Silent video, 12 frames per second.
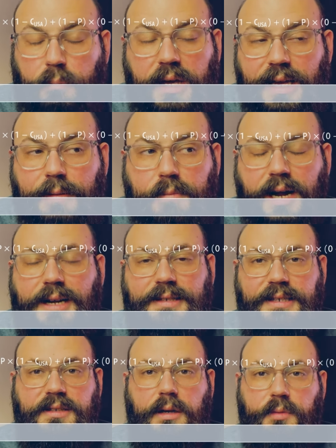P
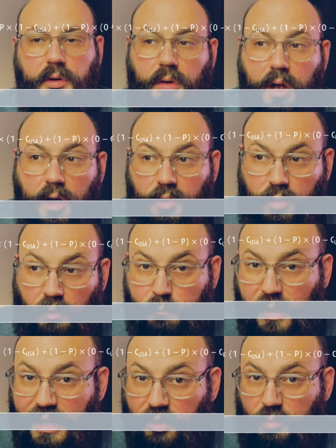minus C sub U. So
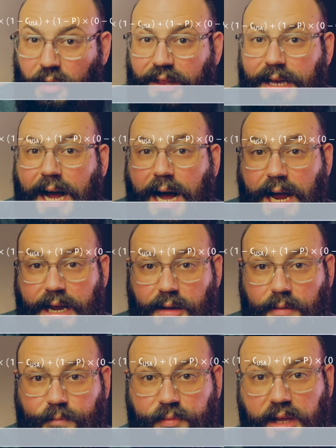if P is really high,